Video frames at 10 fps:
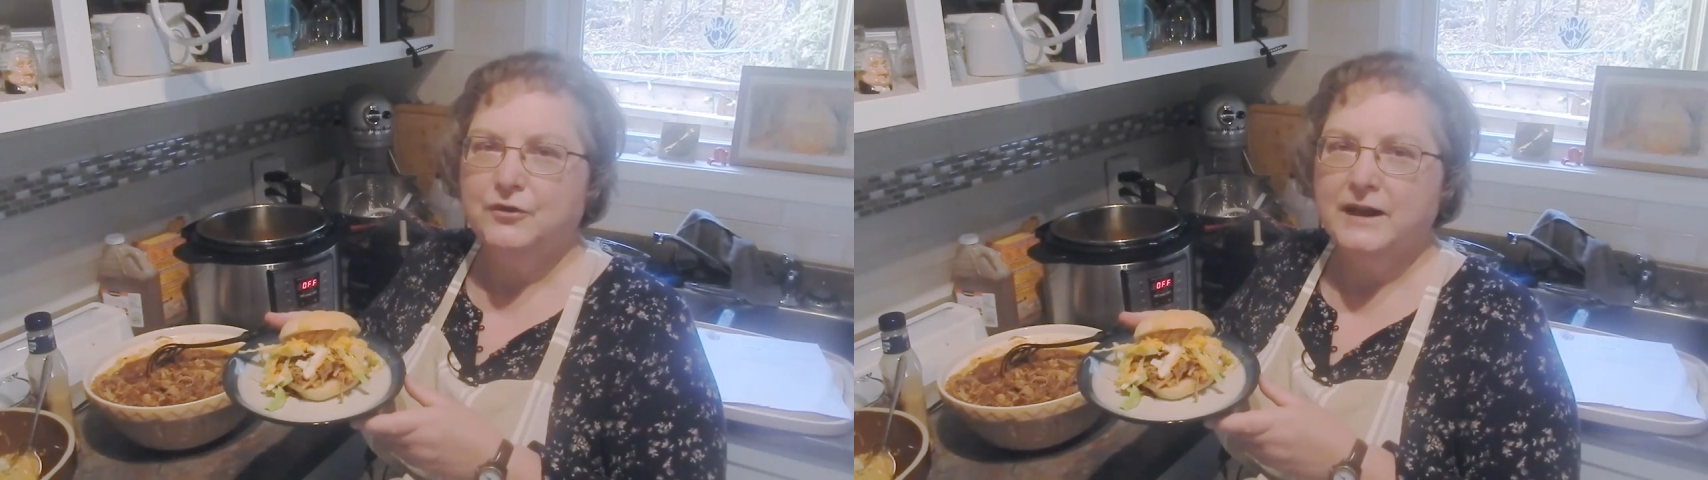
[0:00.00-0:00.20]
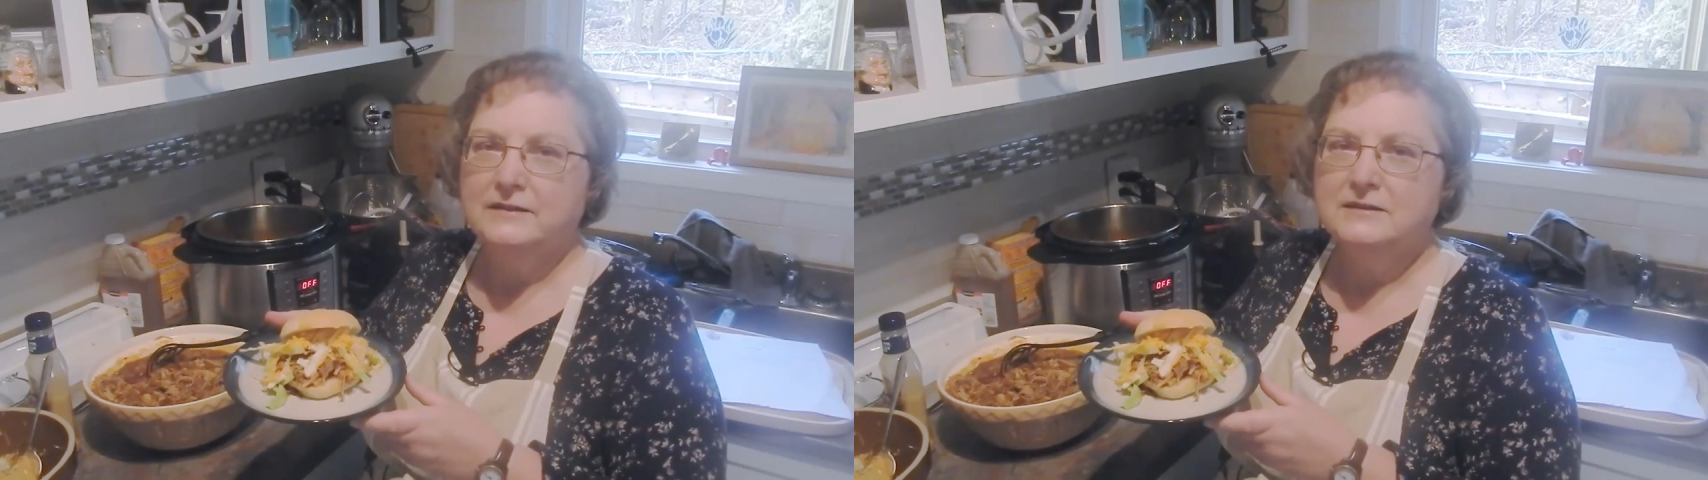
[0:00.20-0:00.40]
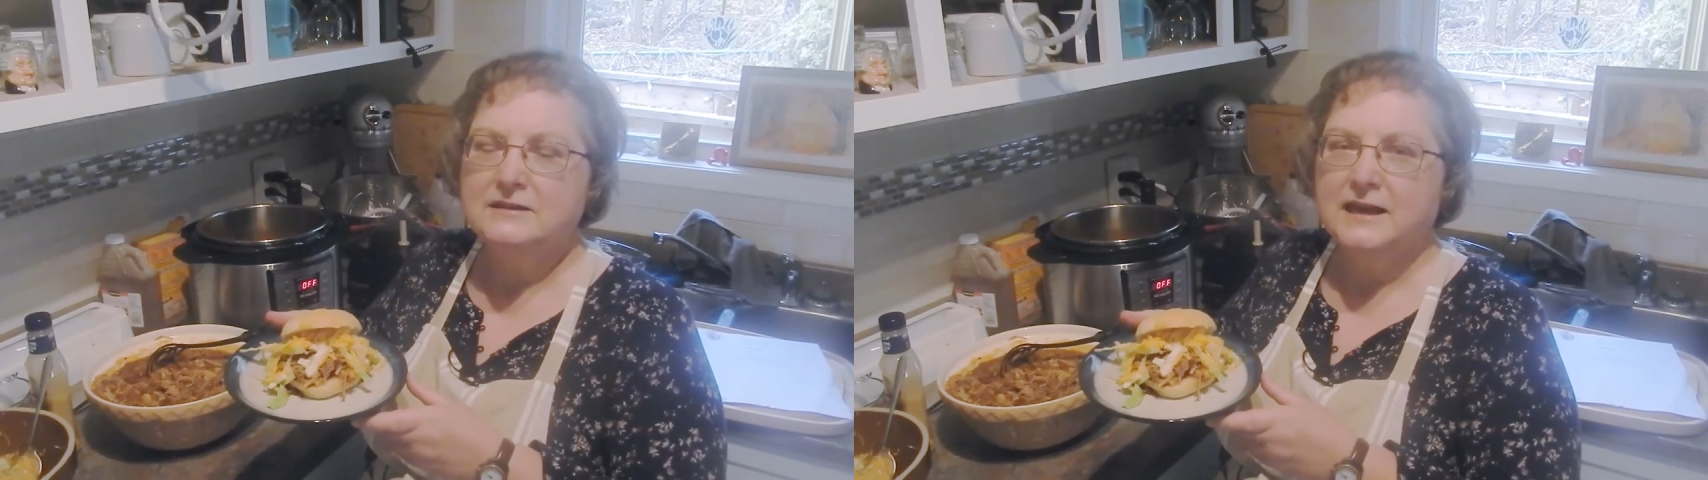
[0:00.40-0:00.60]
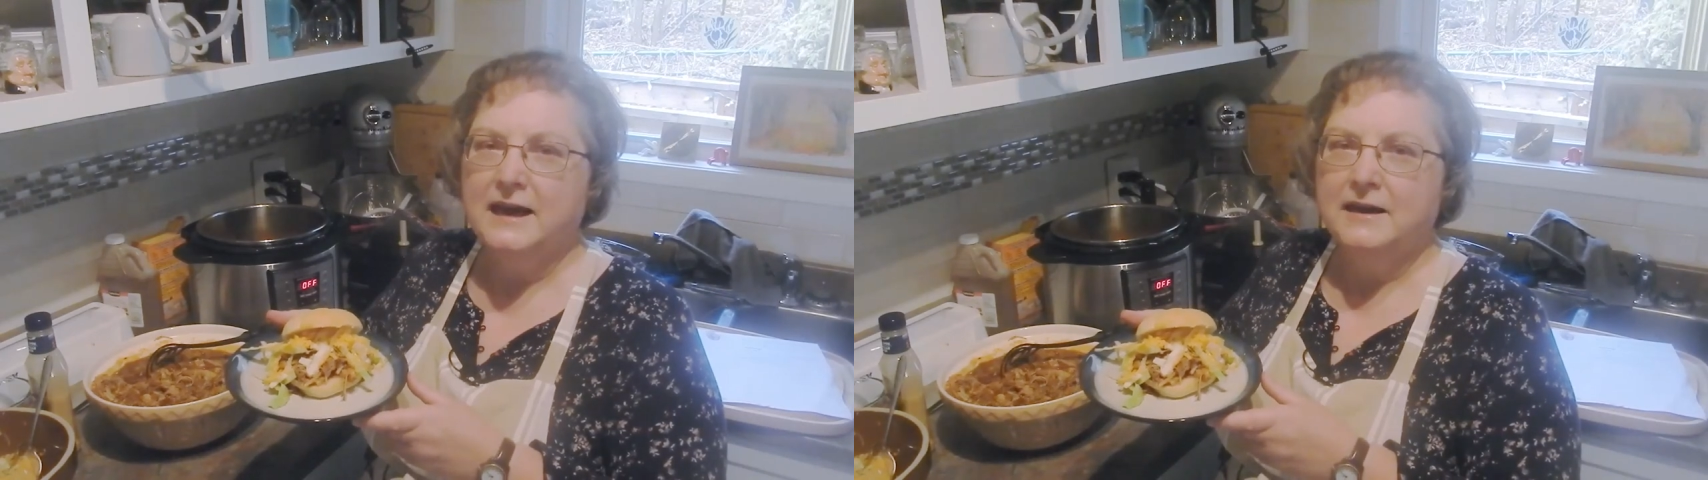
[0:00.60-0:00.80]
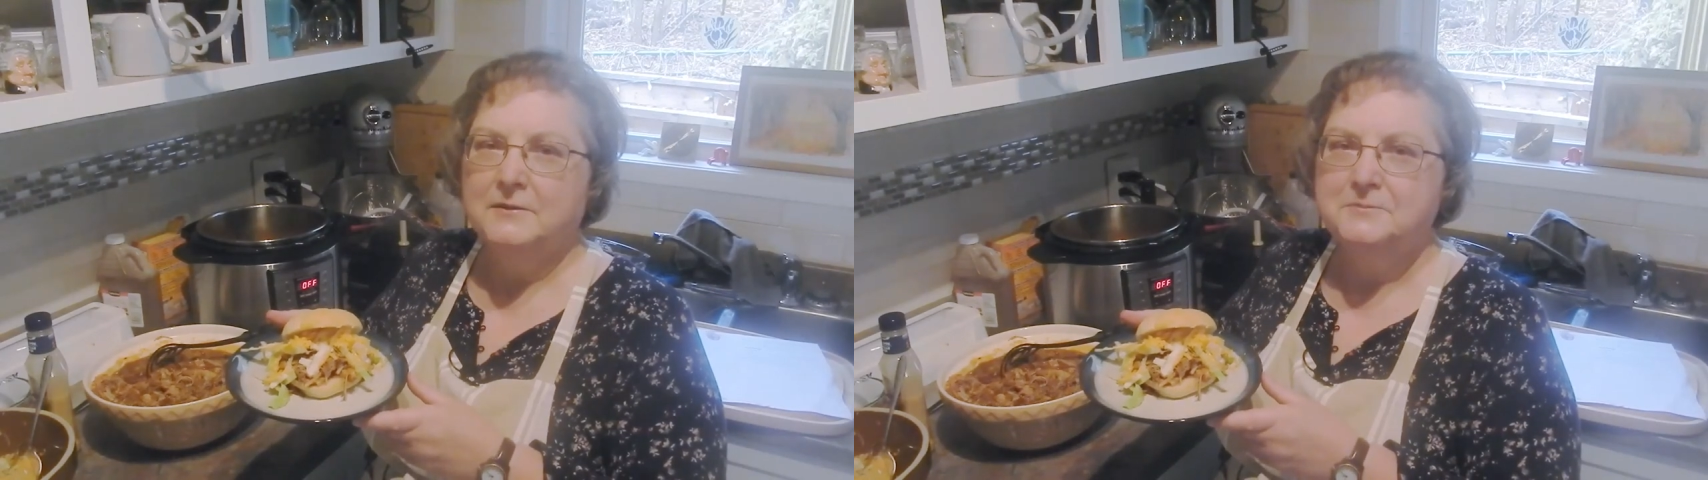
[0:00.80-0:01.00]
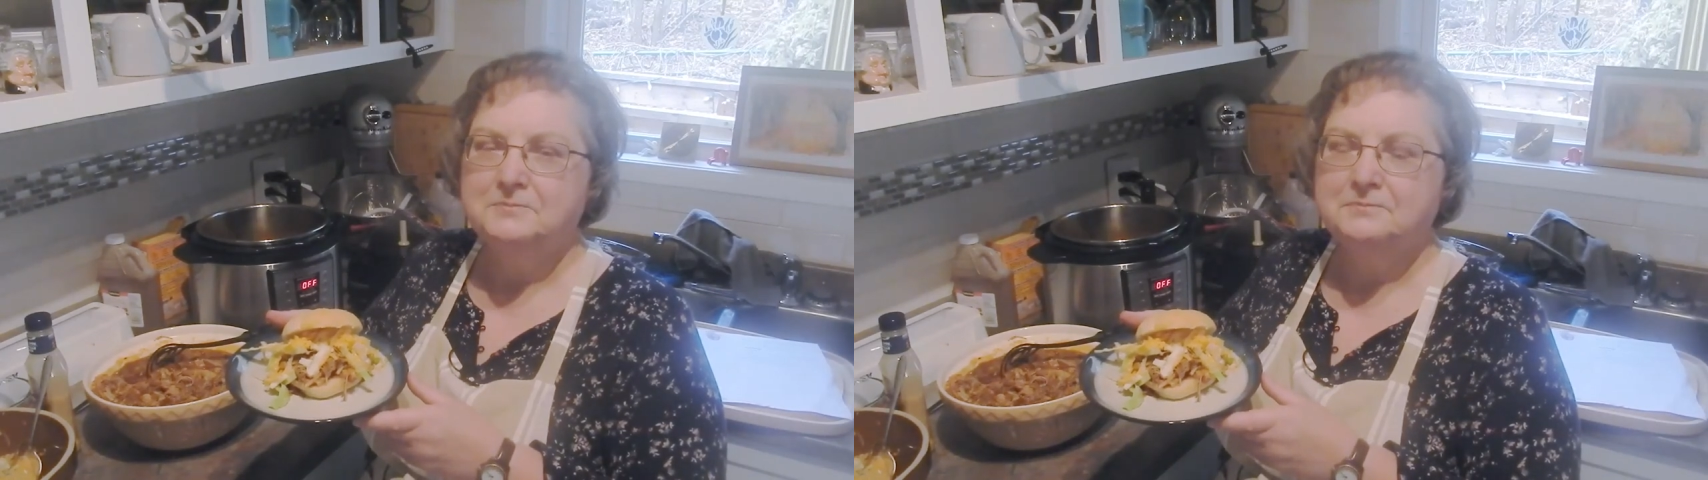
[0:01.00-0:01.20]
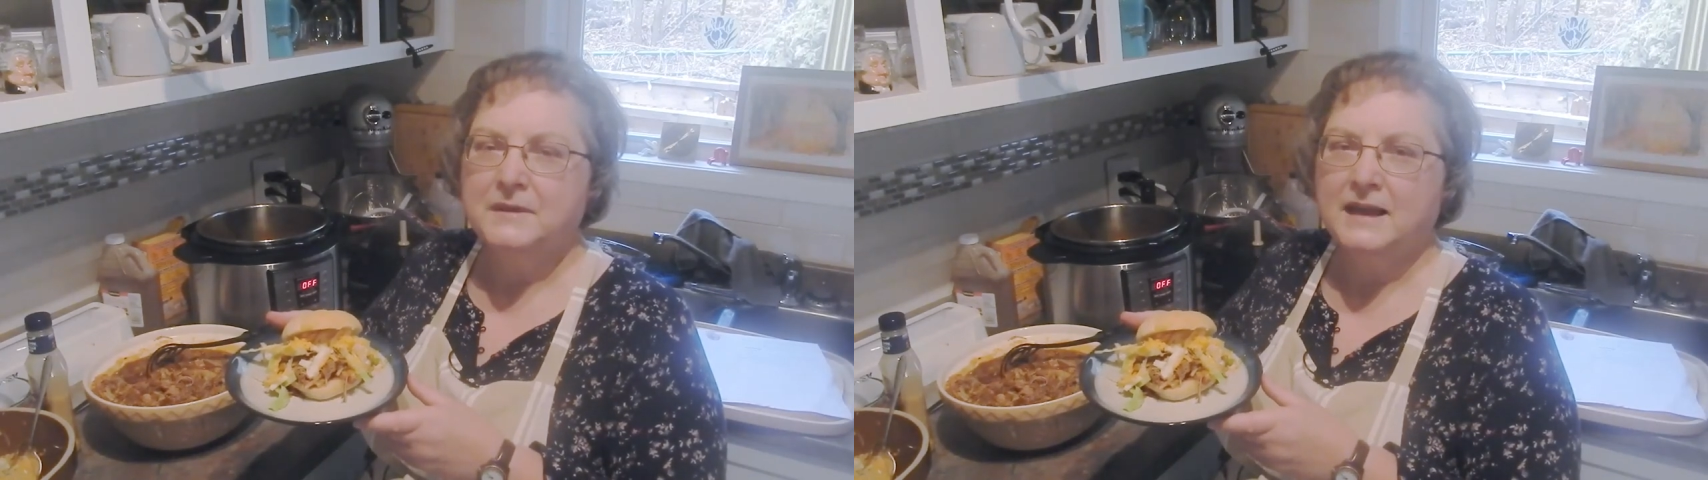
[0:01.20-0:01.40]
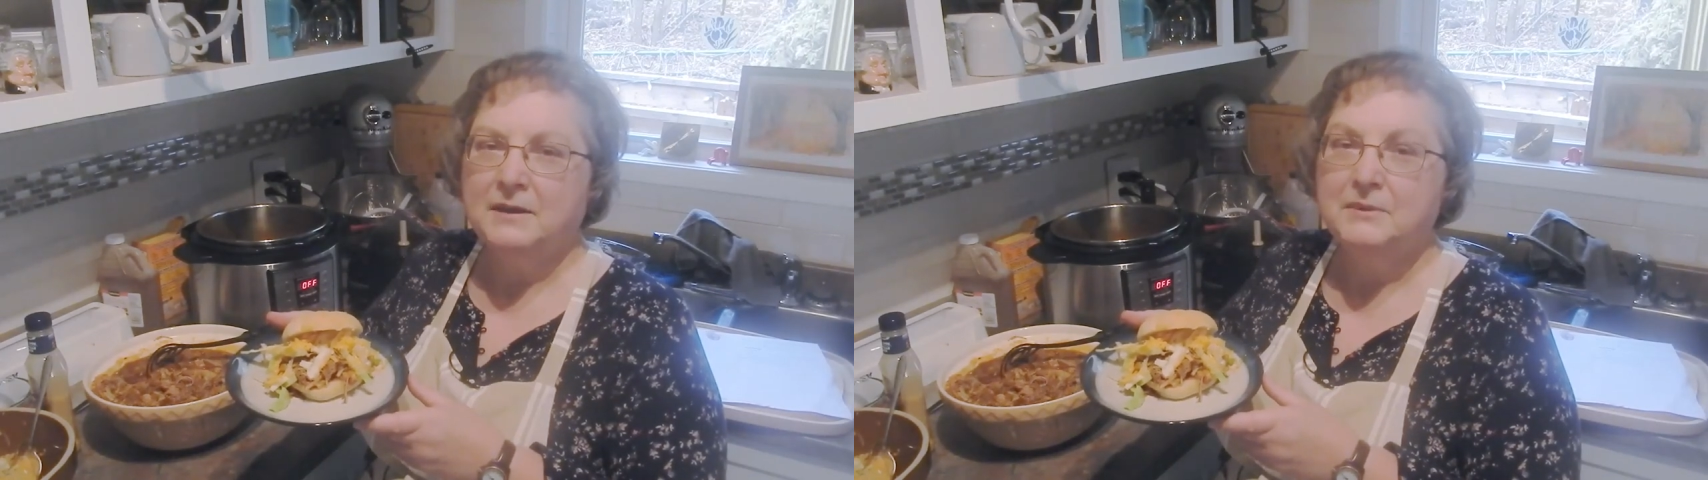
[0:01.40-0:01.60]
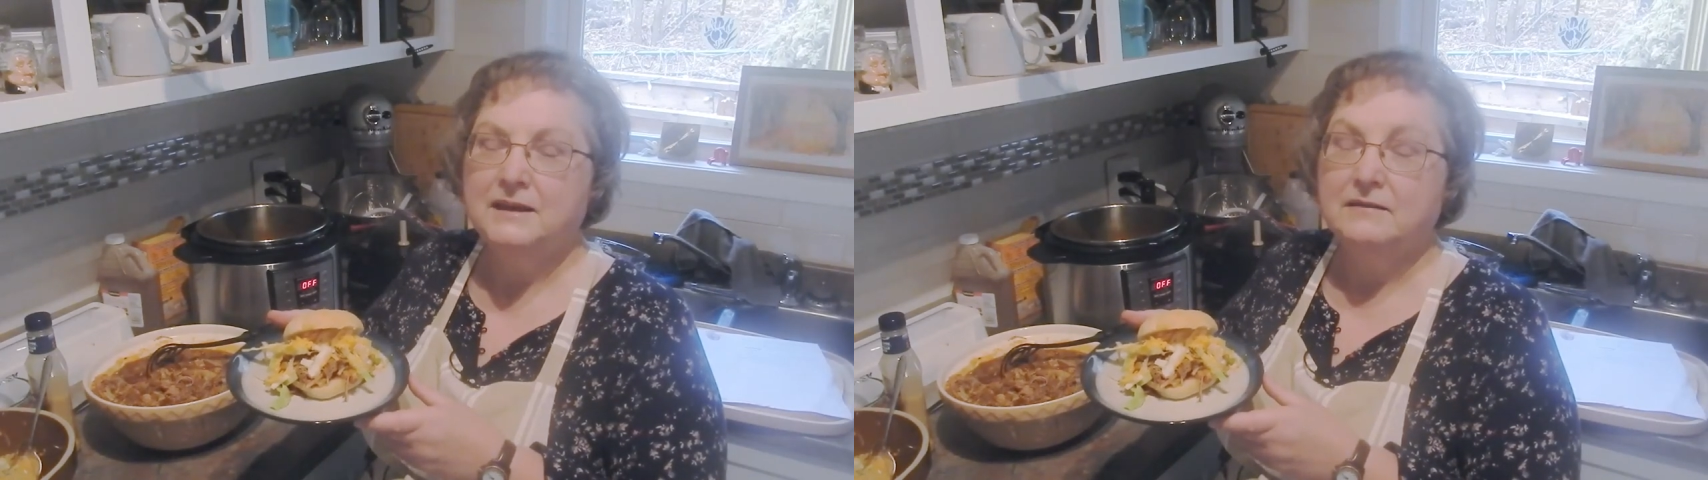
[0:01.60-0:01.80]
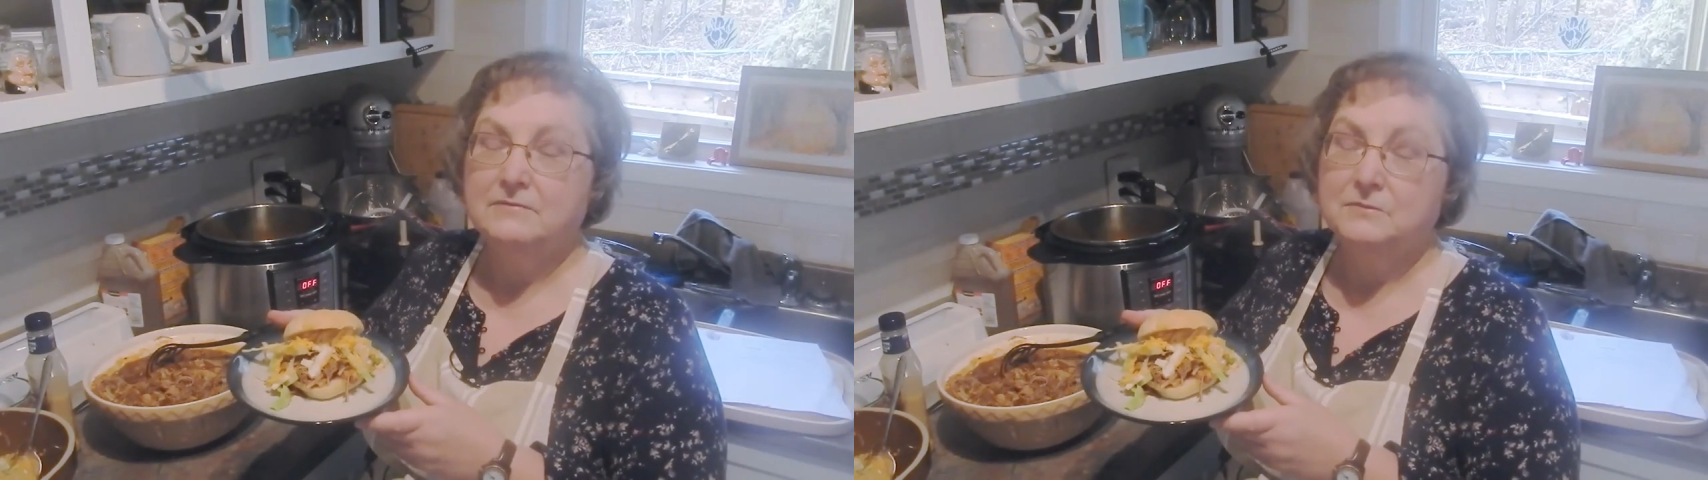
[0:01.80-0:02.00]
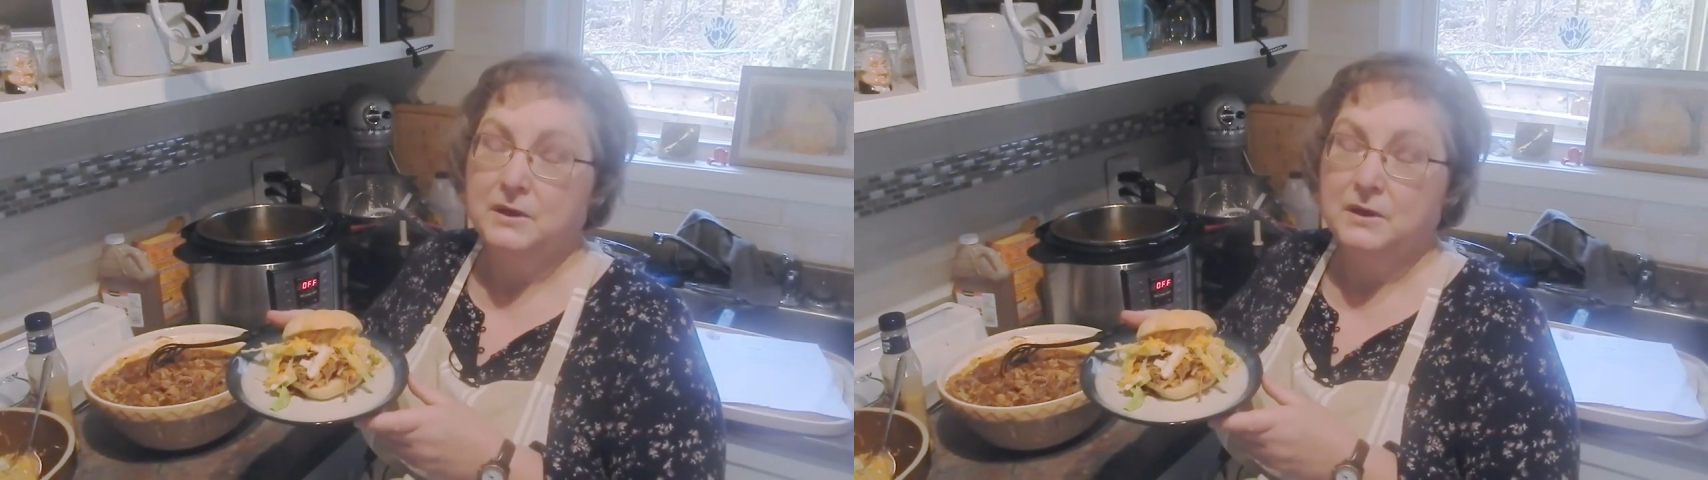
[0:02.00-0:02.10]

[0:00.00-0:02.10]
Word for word: friends um, coming.